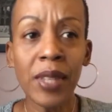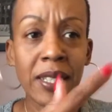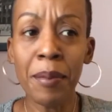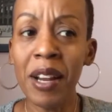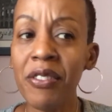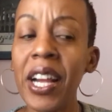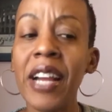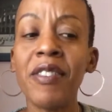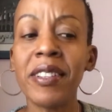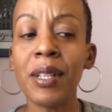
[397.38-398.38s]
As a matter of fact,
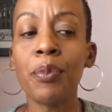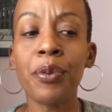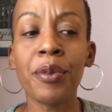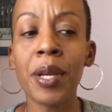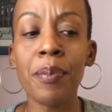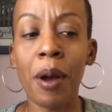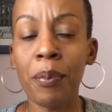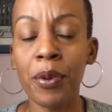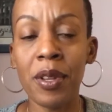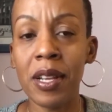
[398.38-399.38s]
everything
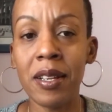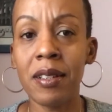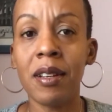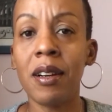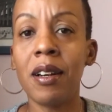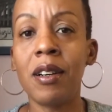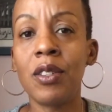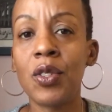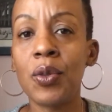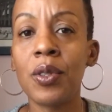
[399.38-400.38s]
pre-populated
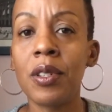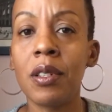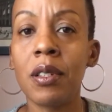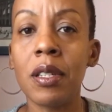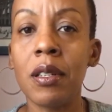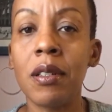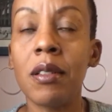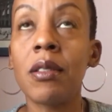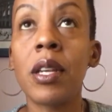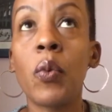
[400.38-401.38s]
onto their
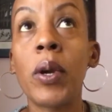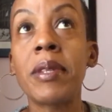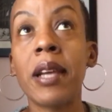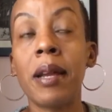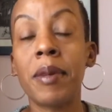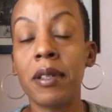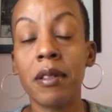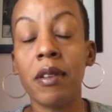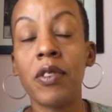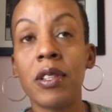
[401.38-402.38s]
website,
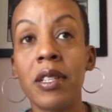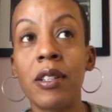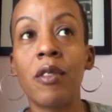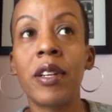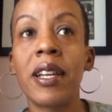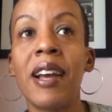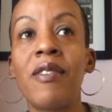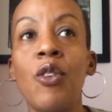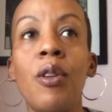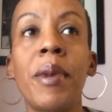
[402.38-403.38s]
because obviously they already
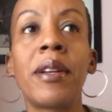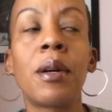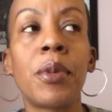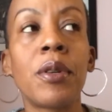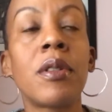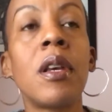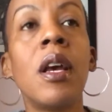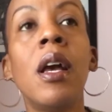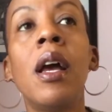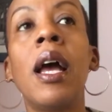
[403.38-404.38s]
have all my numbers.
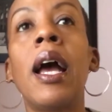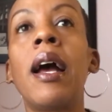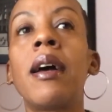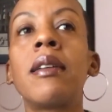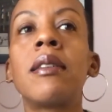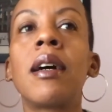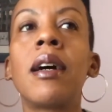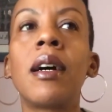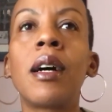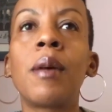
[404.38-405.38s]
And
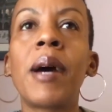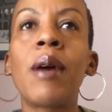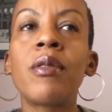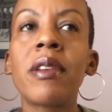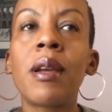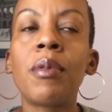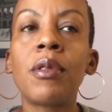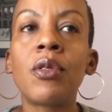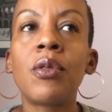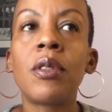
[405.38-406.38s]
I was
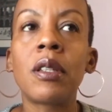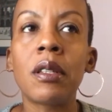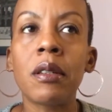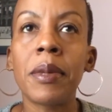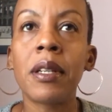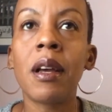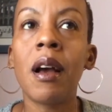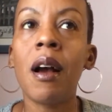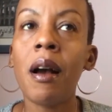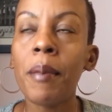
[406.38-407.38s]
able to determine
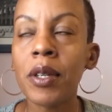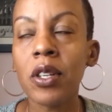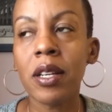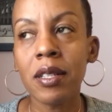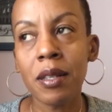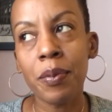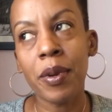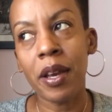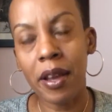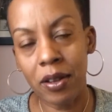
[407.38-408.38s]
how much I need to
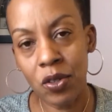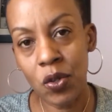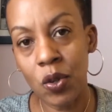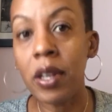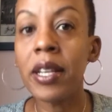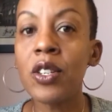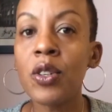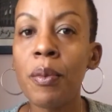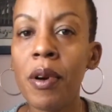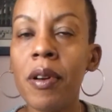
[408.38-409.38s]
pay extra
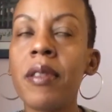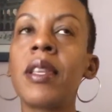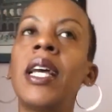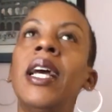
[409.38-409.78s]
each month